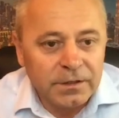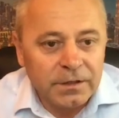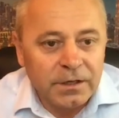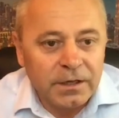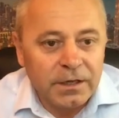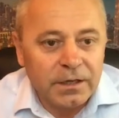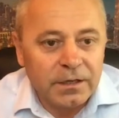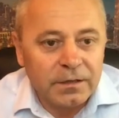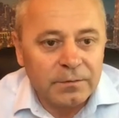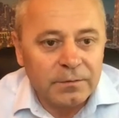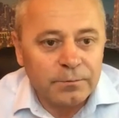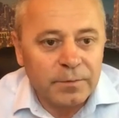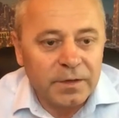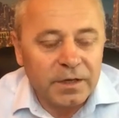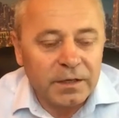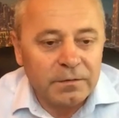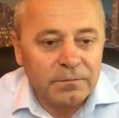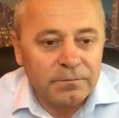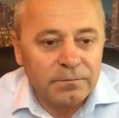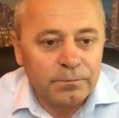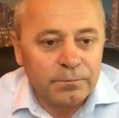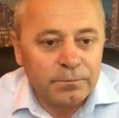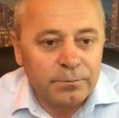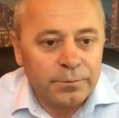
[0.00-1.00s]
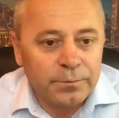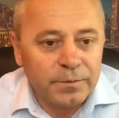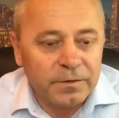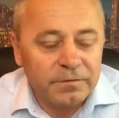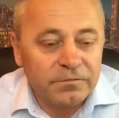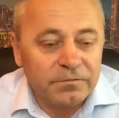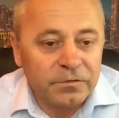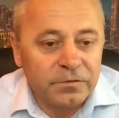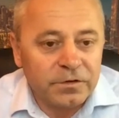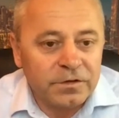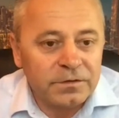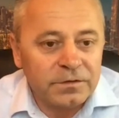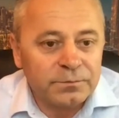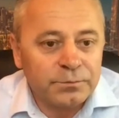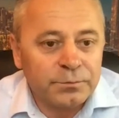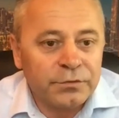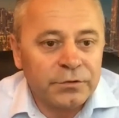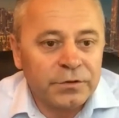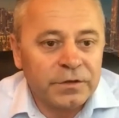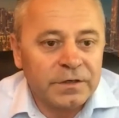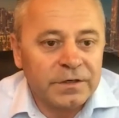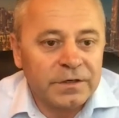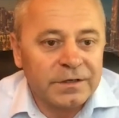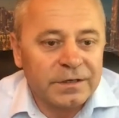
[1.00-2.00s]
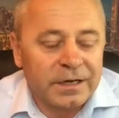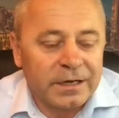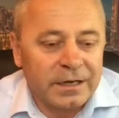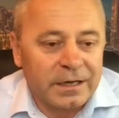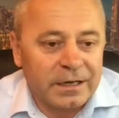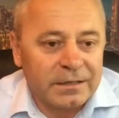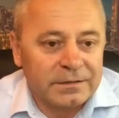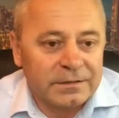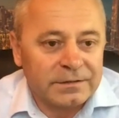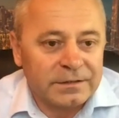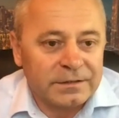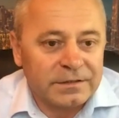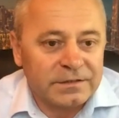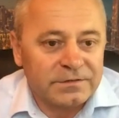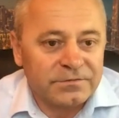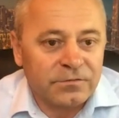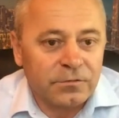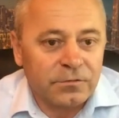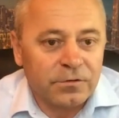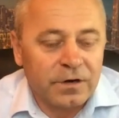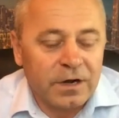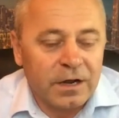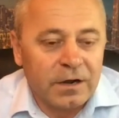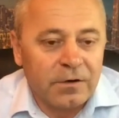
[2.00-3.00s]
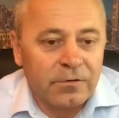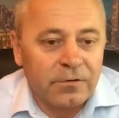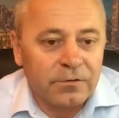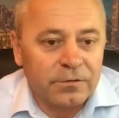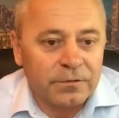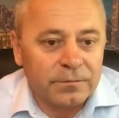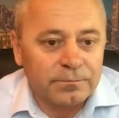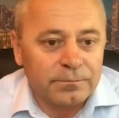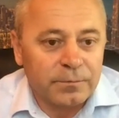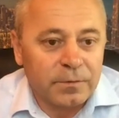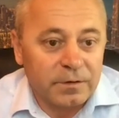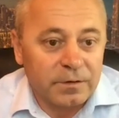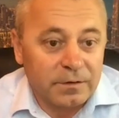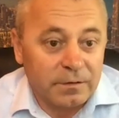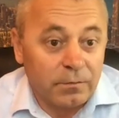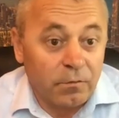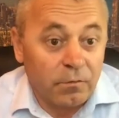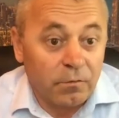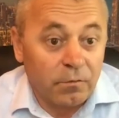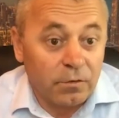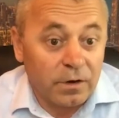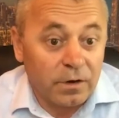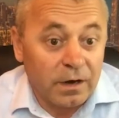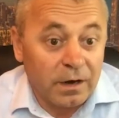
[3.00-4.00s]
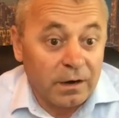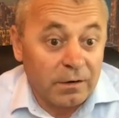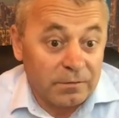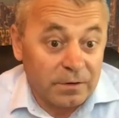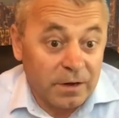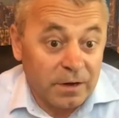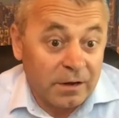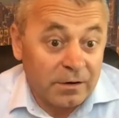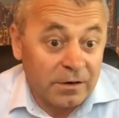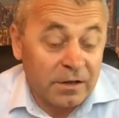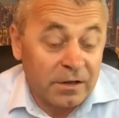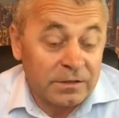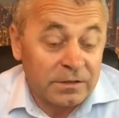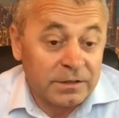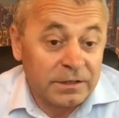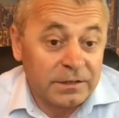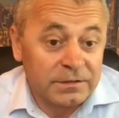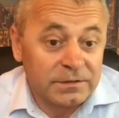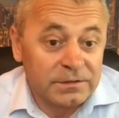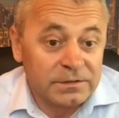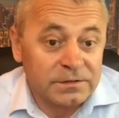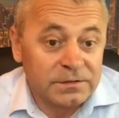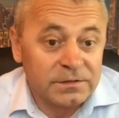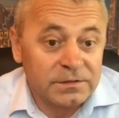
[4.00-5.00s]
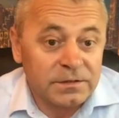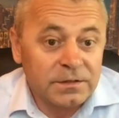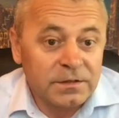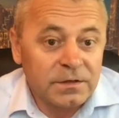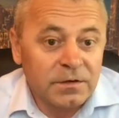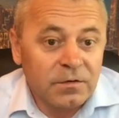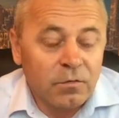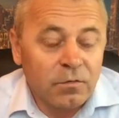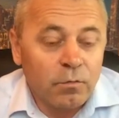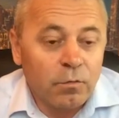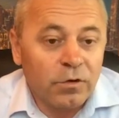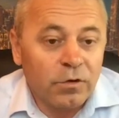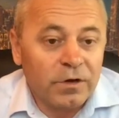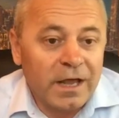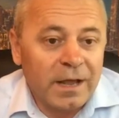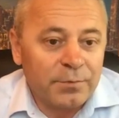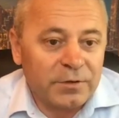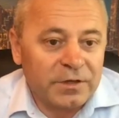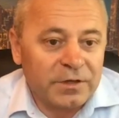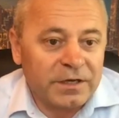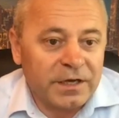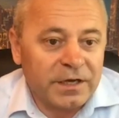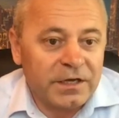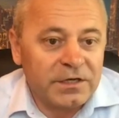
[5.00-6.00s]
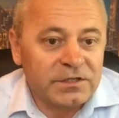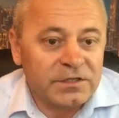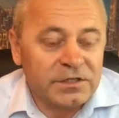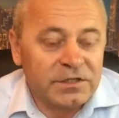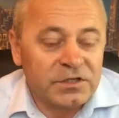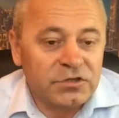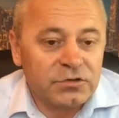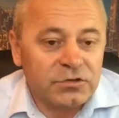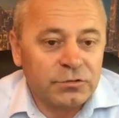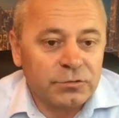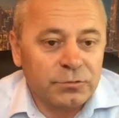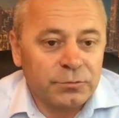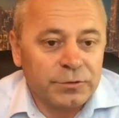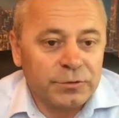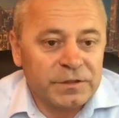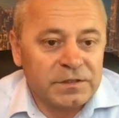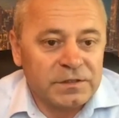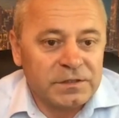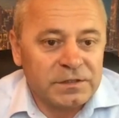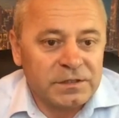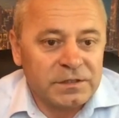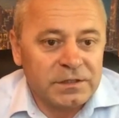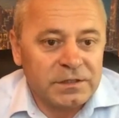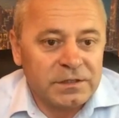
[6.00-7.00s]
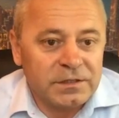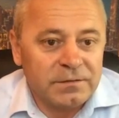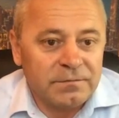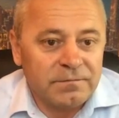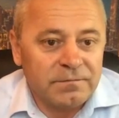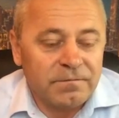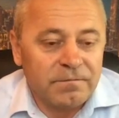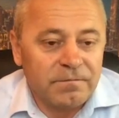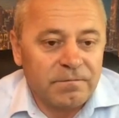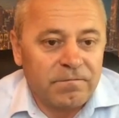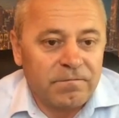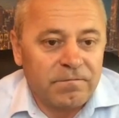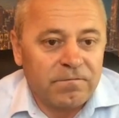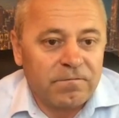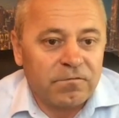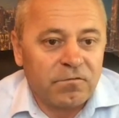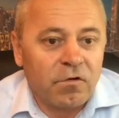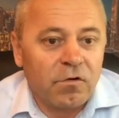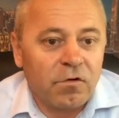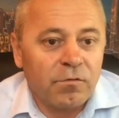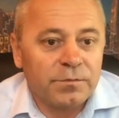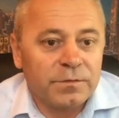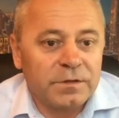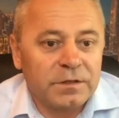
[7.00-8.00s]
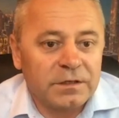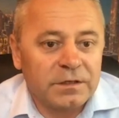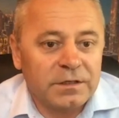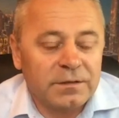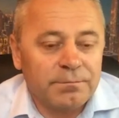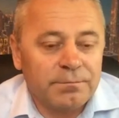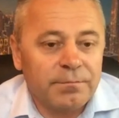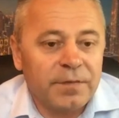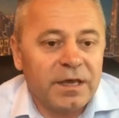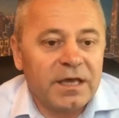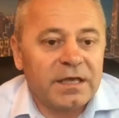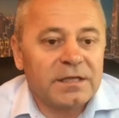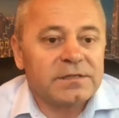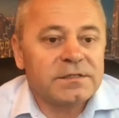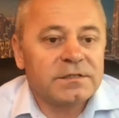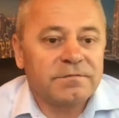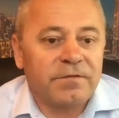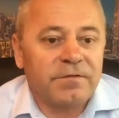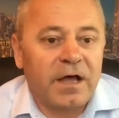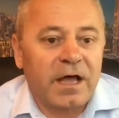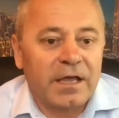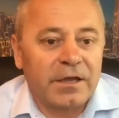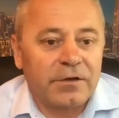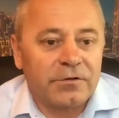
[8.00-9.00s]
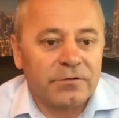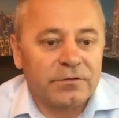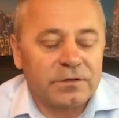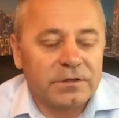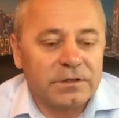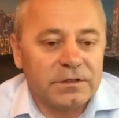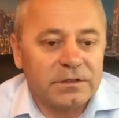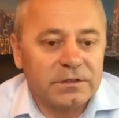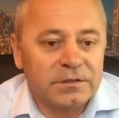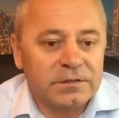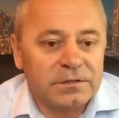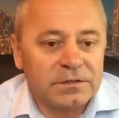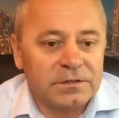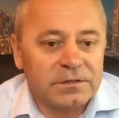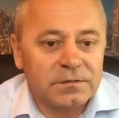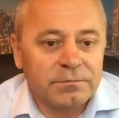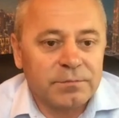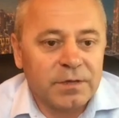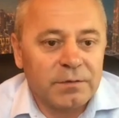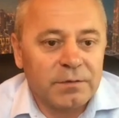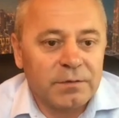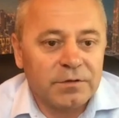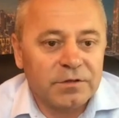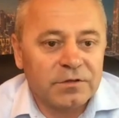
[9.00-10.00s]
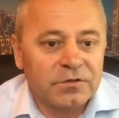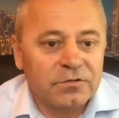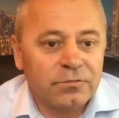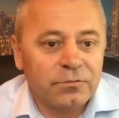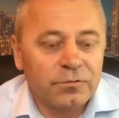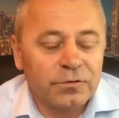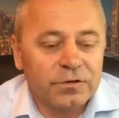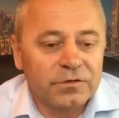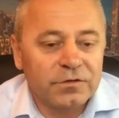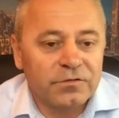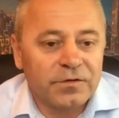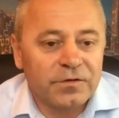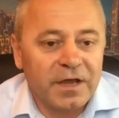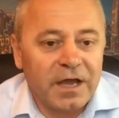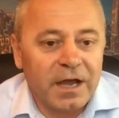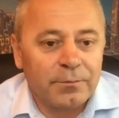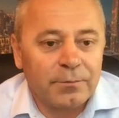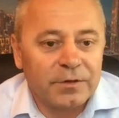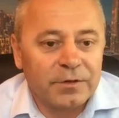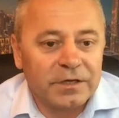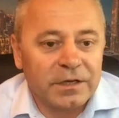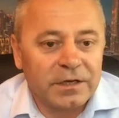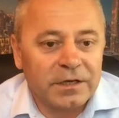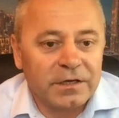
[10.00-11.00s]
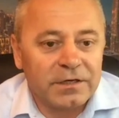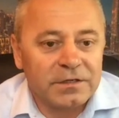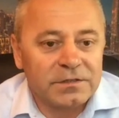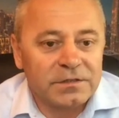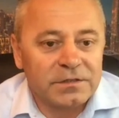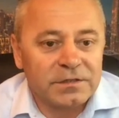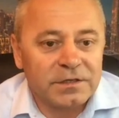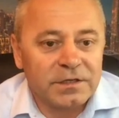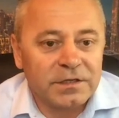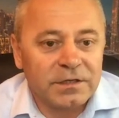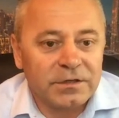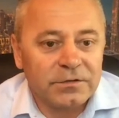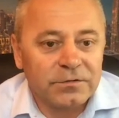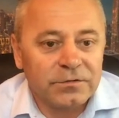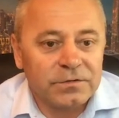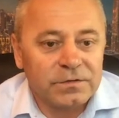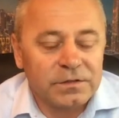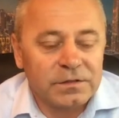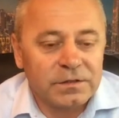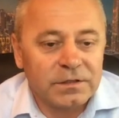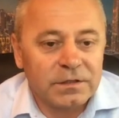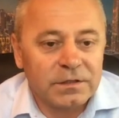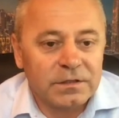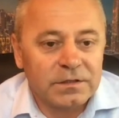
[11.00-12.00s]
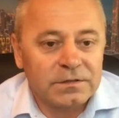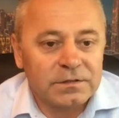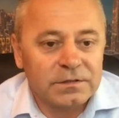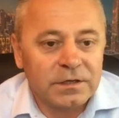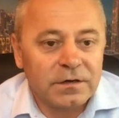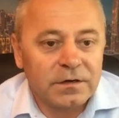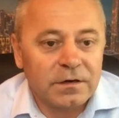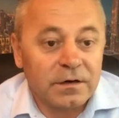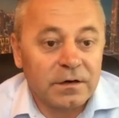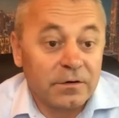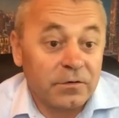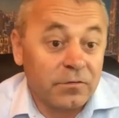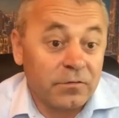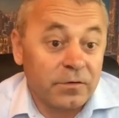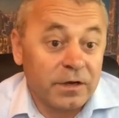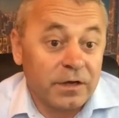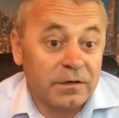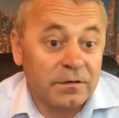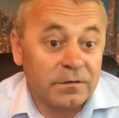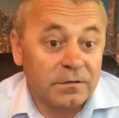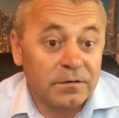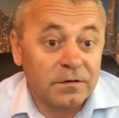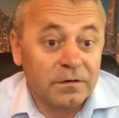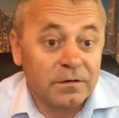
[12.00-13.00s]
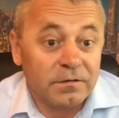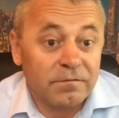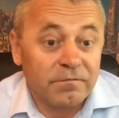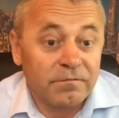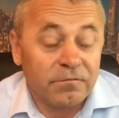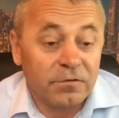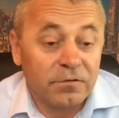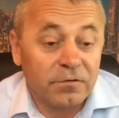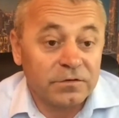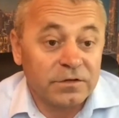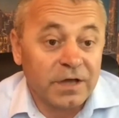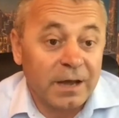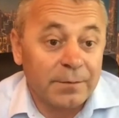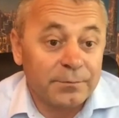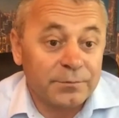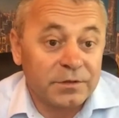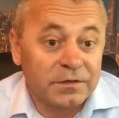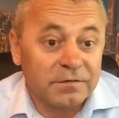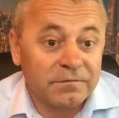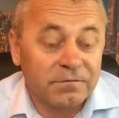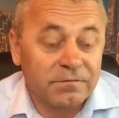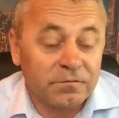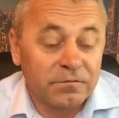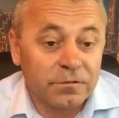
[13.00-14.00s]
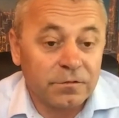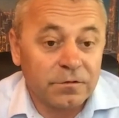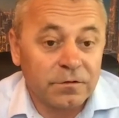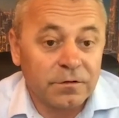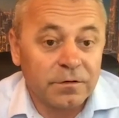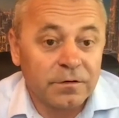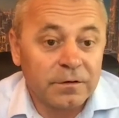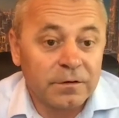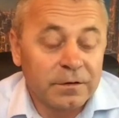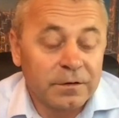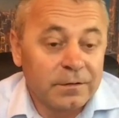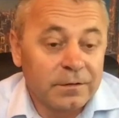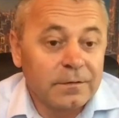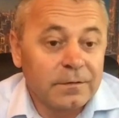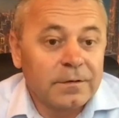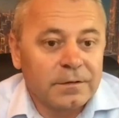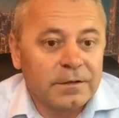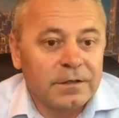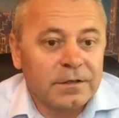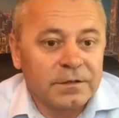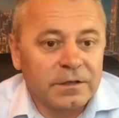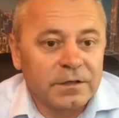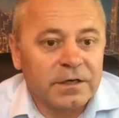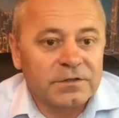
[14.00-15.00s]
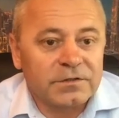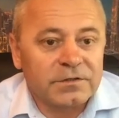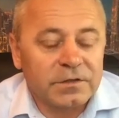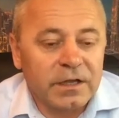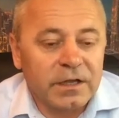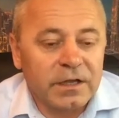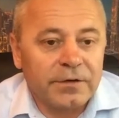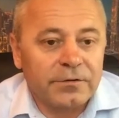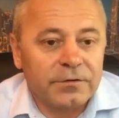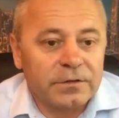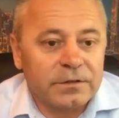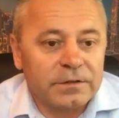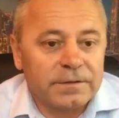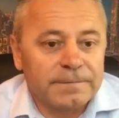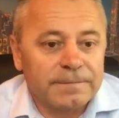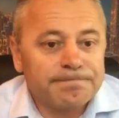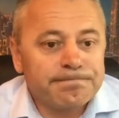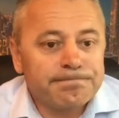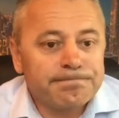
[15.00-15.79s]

And if you could put it in the context for our audience, what applications should we see from the massive IoT? Just maybe 2 or 3 applications that you see that these are great for adopting for industrial IoT.